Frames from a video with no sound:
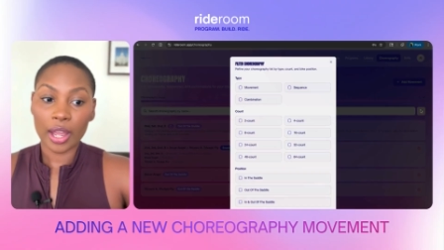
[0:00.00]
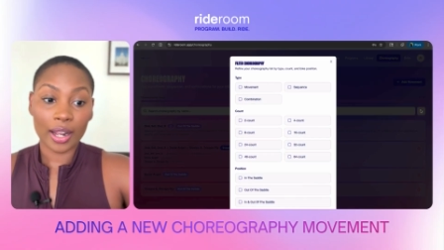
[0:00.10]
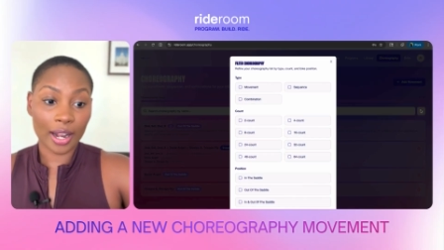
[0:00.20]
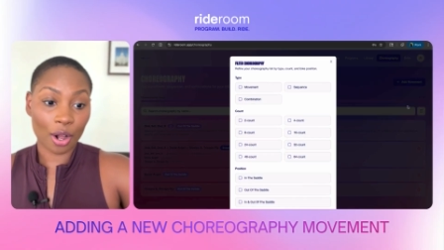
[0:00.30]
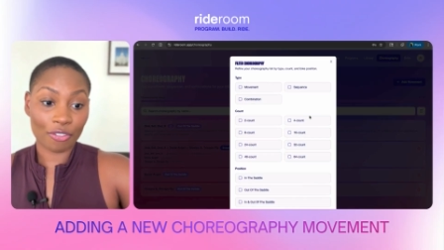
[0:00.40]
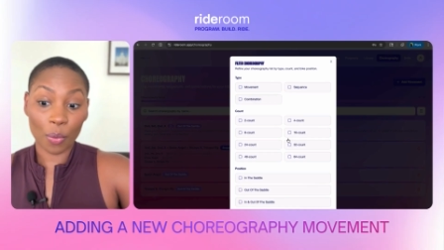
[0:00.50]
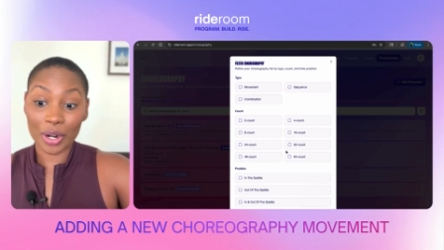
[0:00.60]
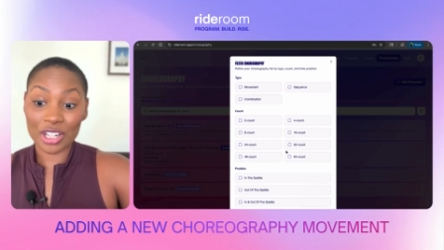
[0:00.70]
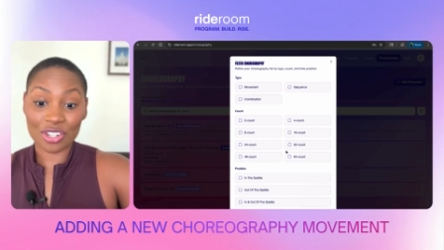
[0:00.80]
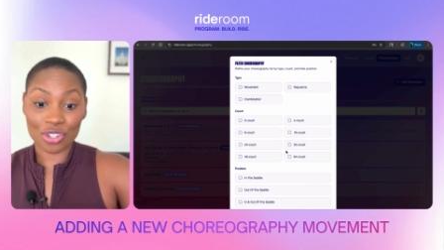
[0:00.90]
Now, if I
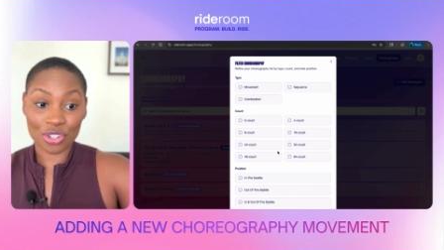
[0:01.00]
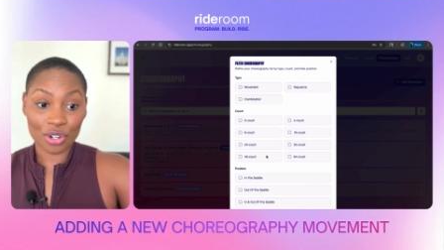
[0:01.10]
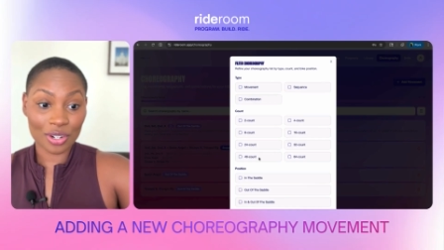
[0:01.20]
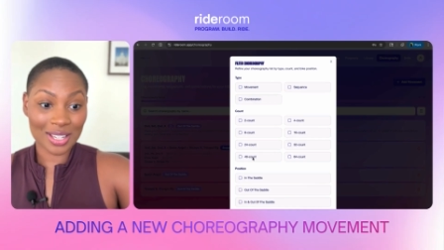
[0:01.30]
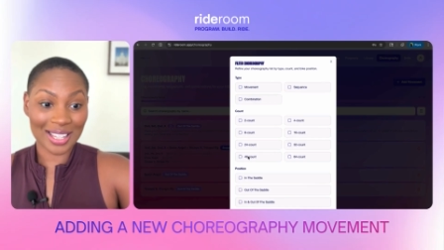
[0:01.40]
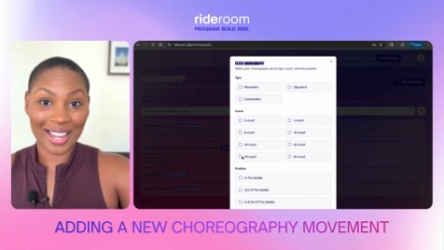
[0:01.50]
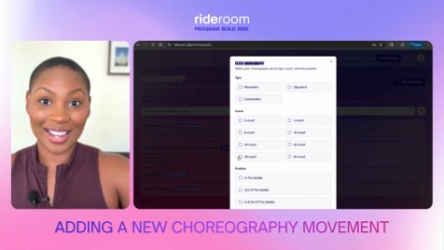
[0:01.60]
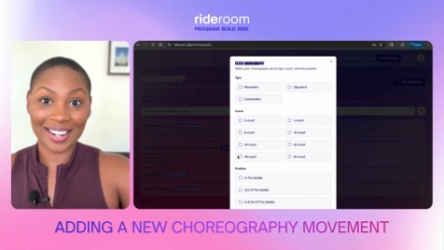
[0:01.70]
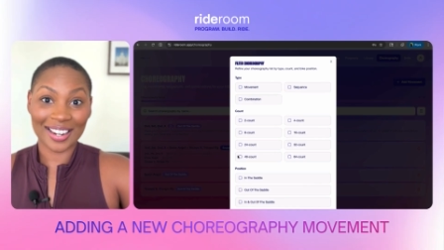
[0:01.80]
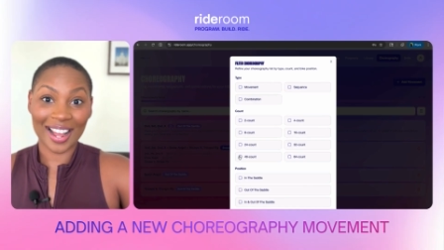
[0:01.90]
wanted to search that,